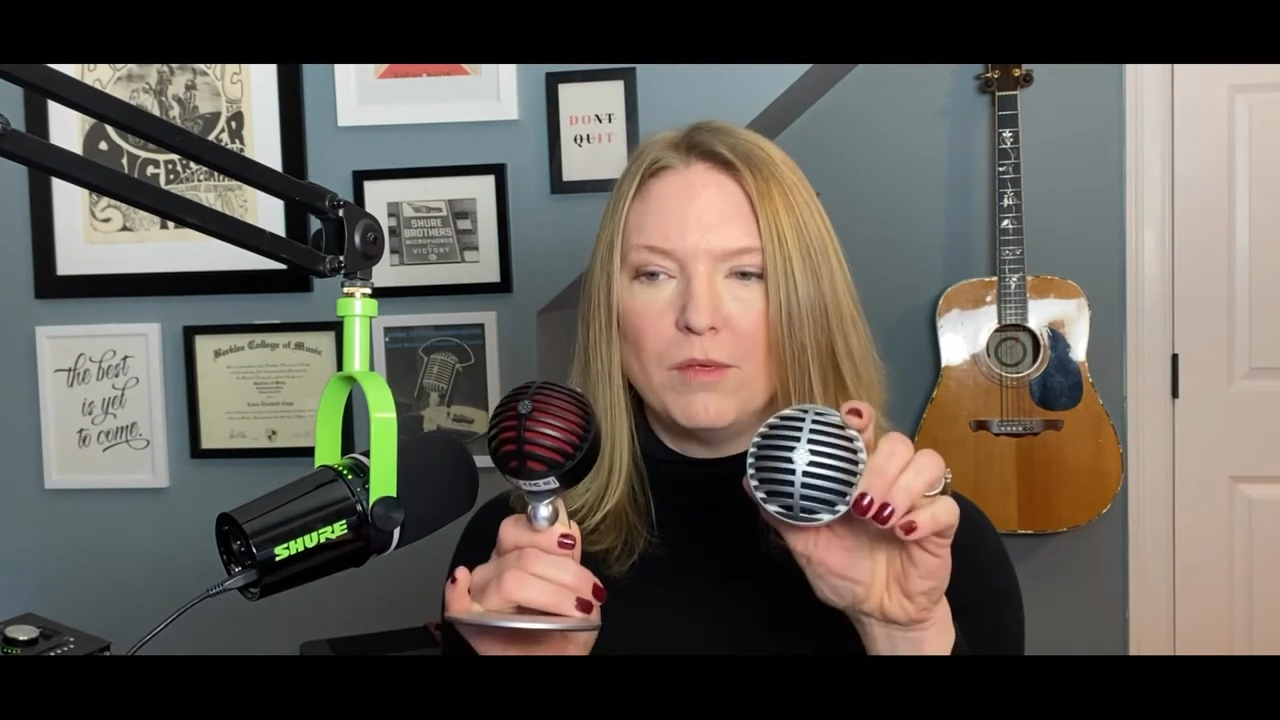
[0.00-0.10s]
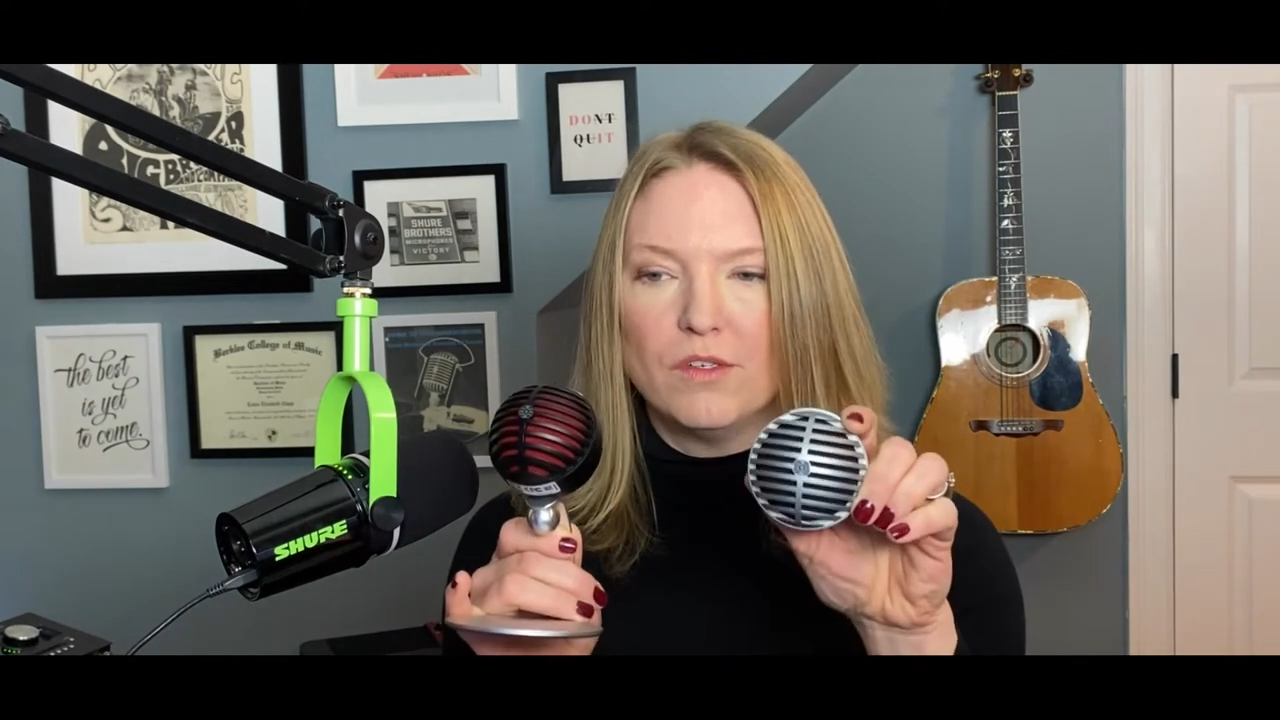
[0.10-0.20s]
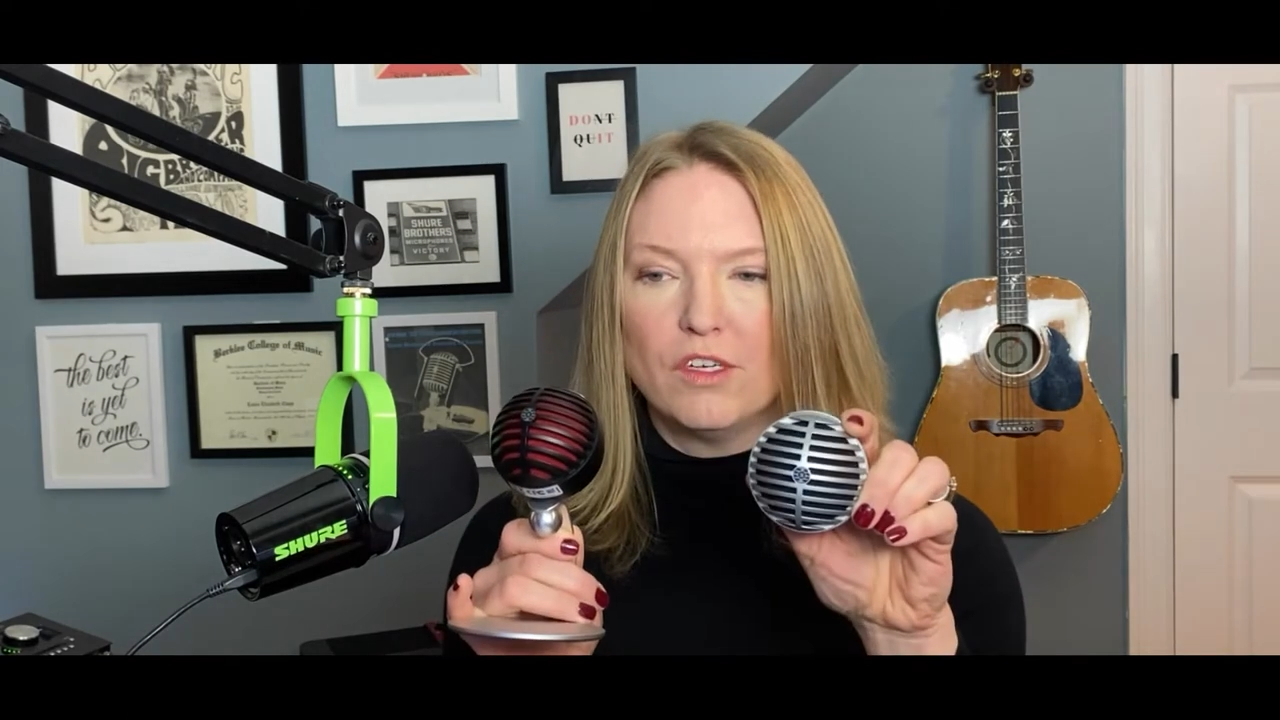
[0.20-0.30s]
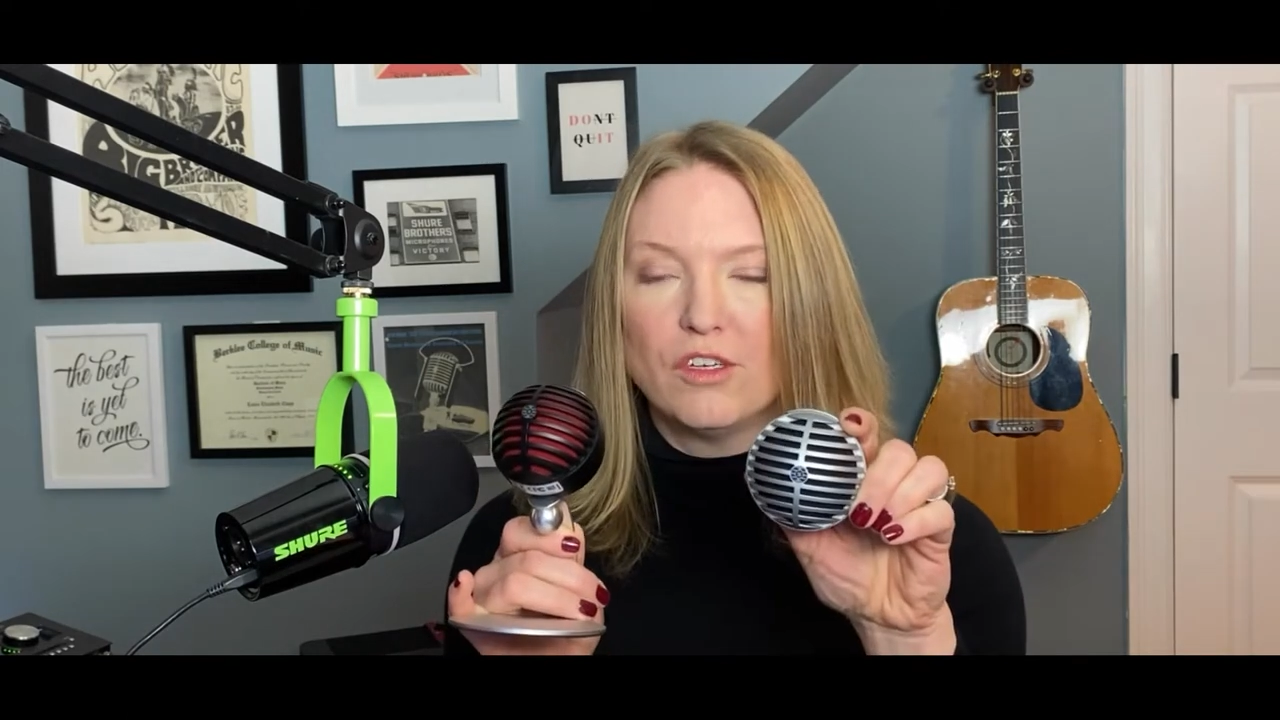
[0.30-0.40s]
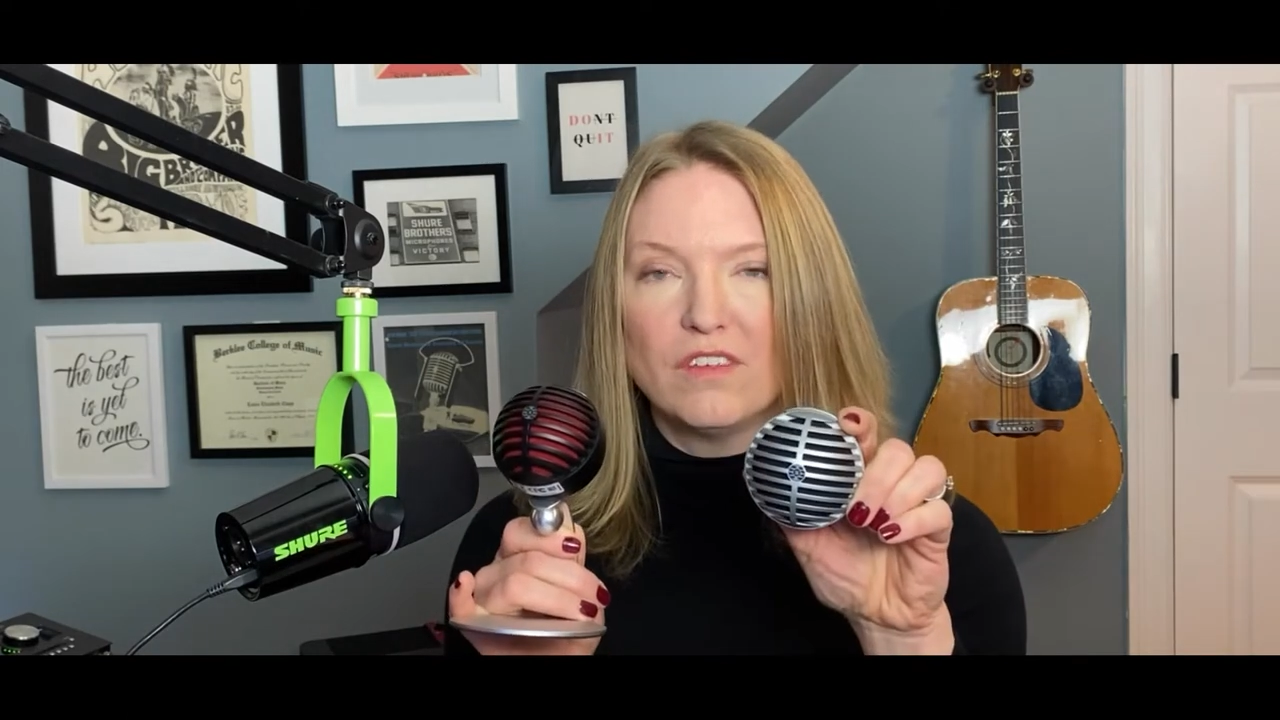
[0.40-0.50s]

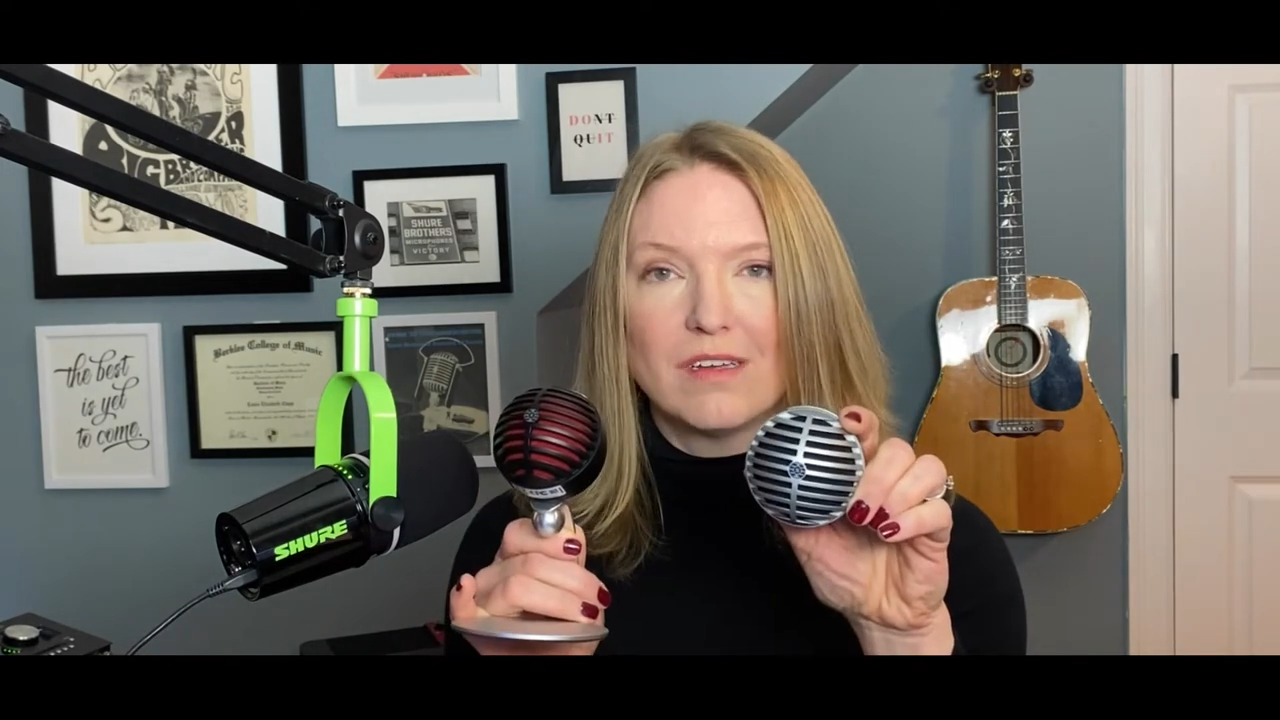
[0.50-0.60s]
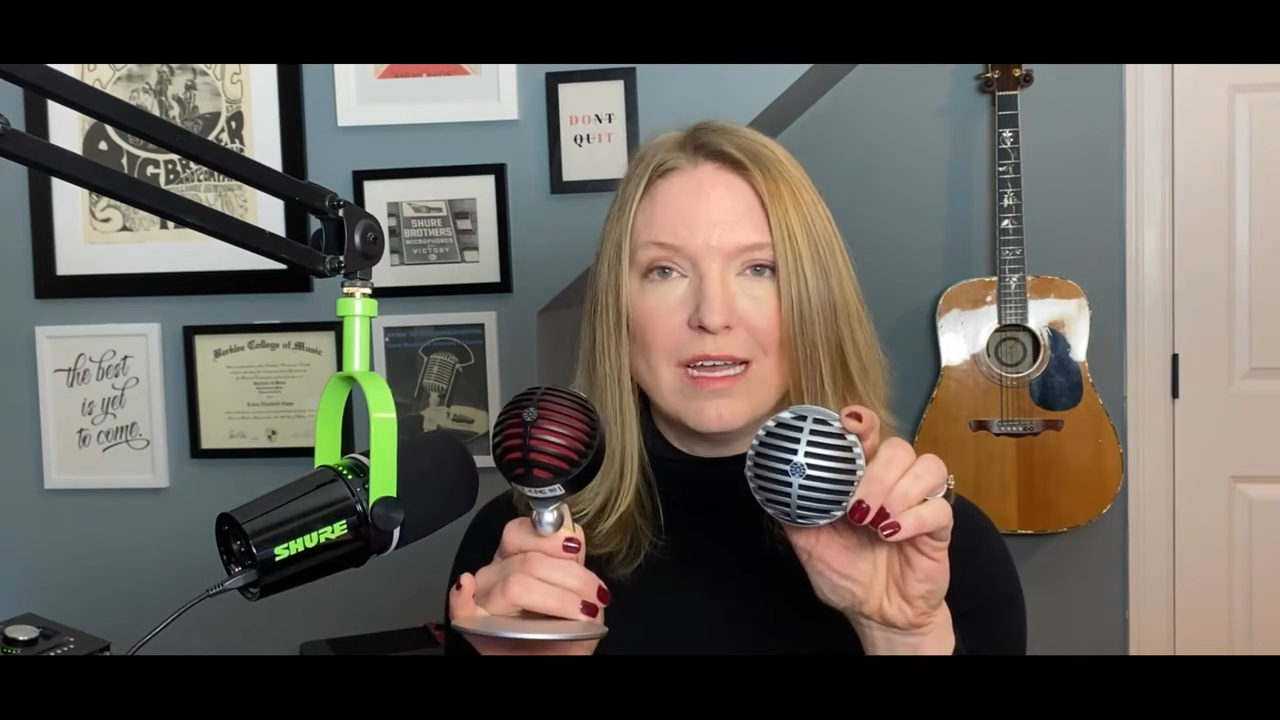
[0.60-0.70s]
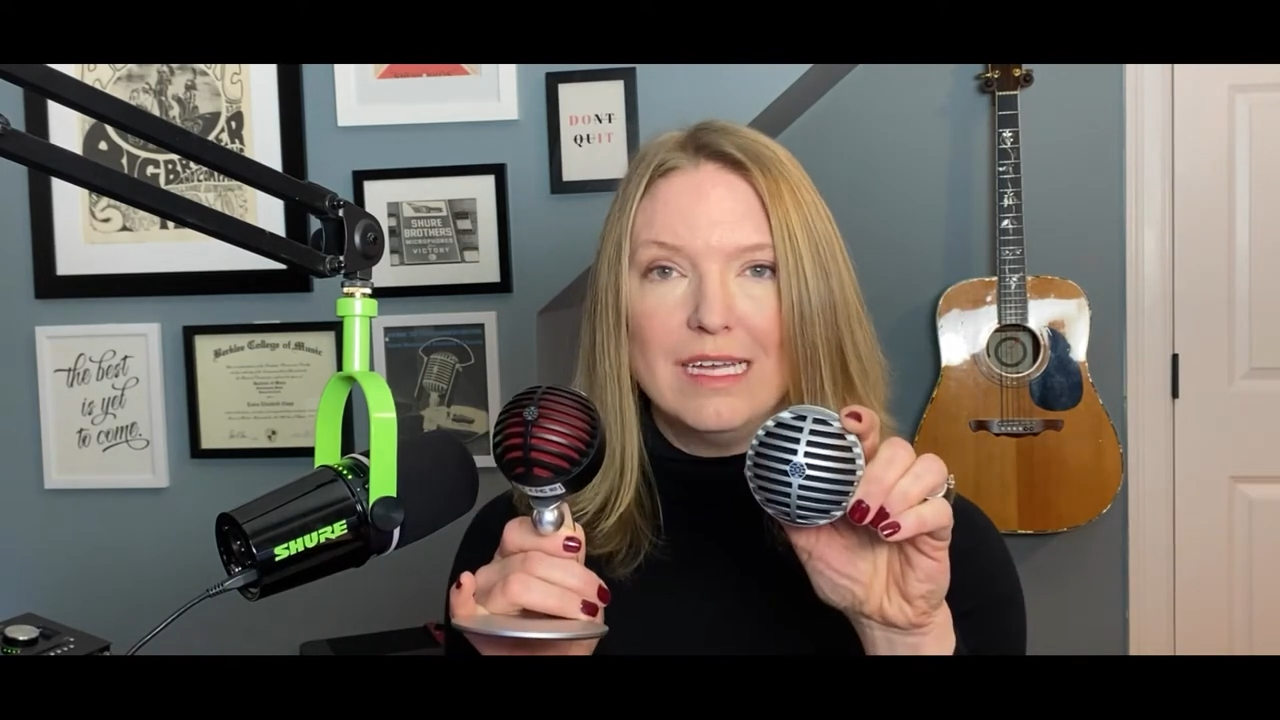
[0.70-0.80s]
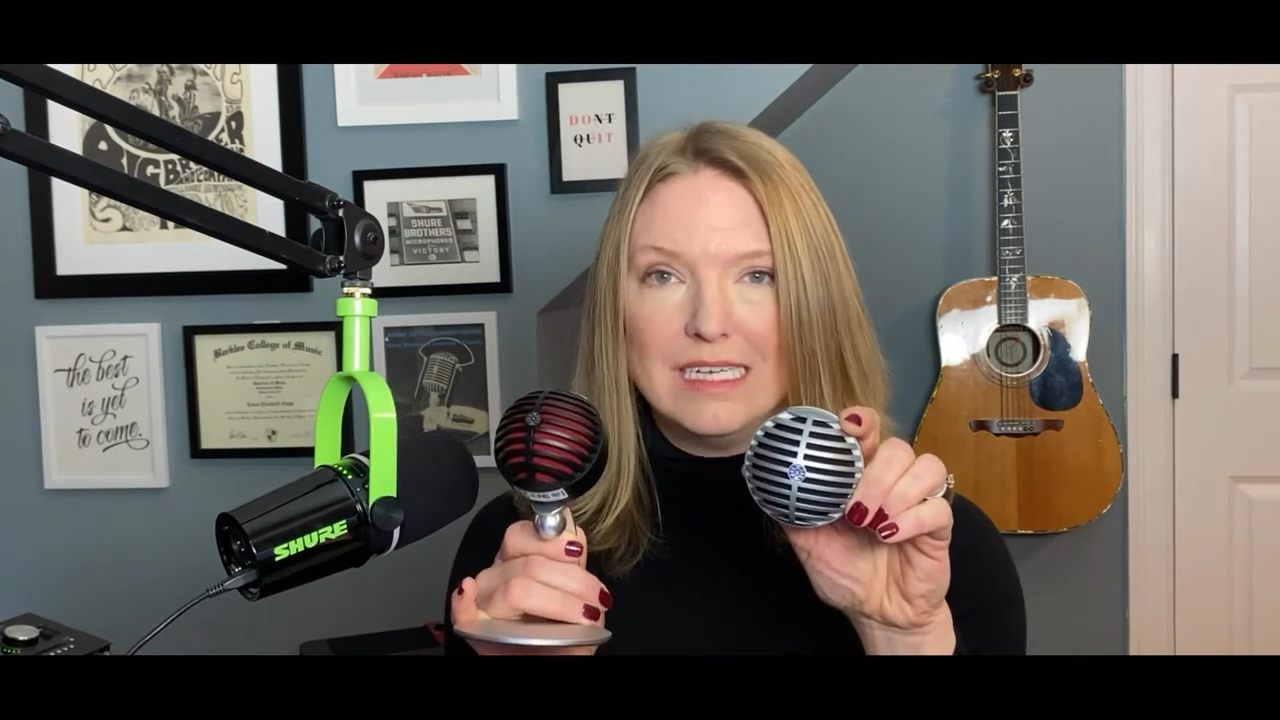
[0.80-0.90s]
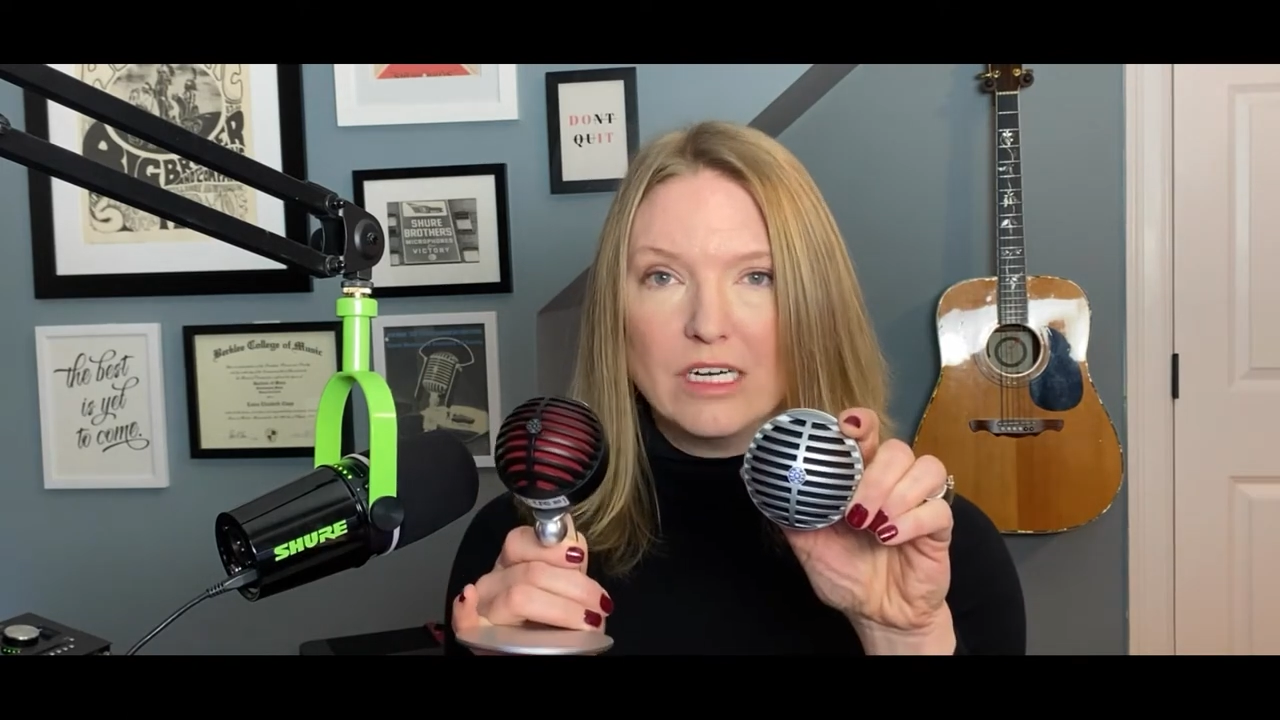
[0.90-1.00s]
musicians and
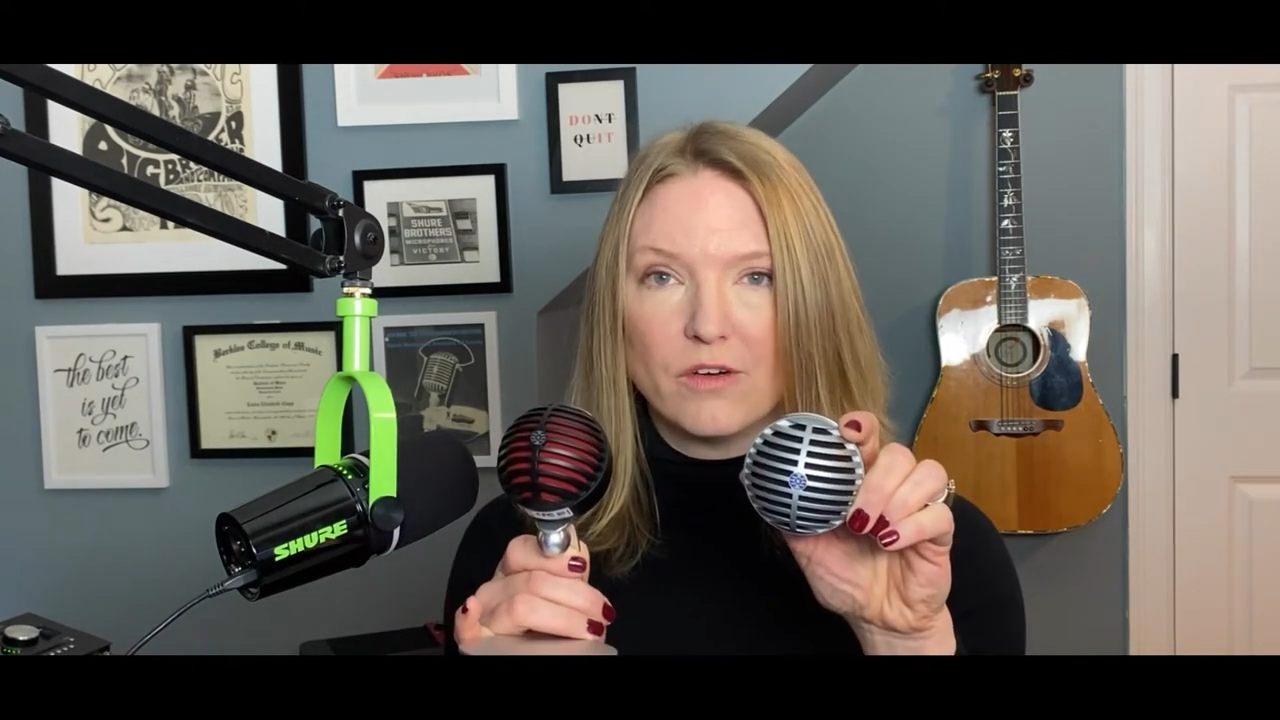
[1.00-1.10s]
content